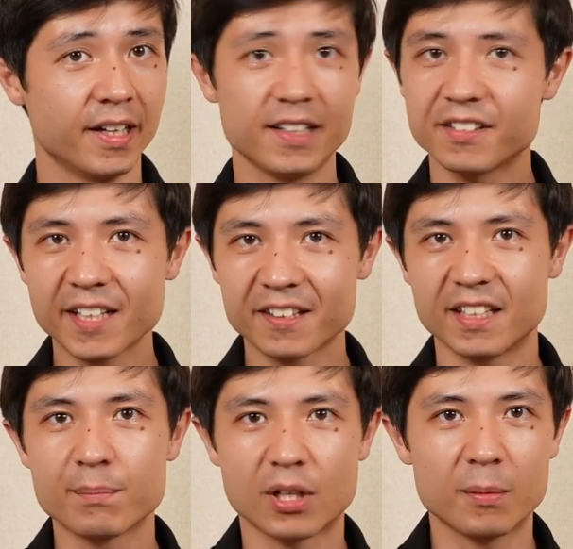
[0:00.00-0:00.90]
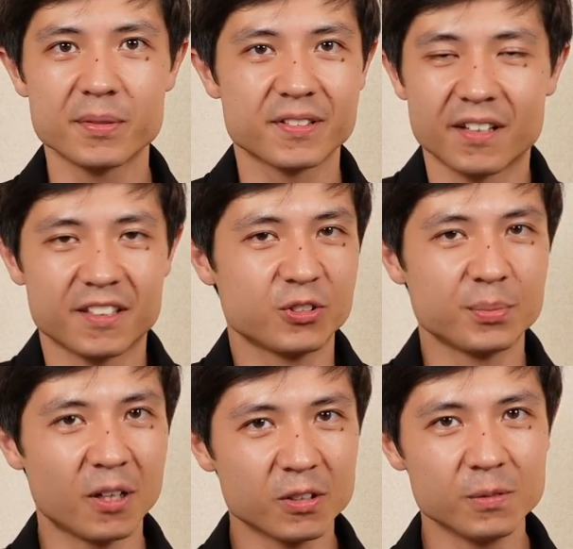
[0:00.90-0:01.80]
isn't that same problem still there
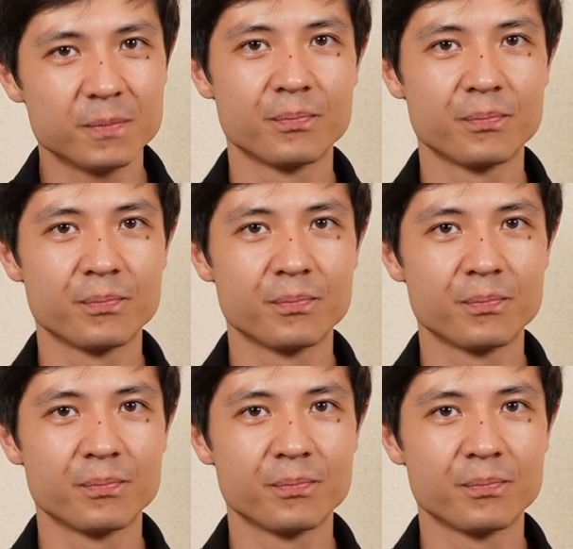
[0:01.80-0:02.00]
tomorrow?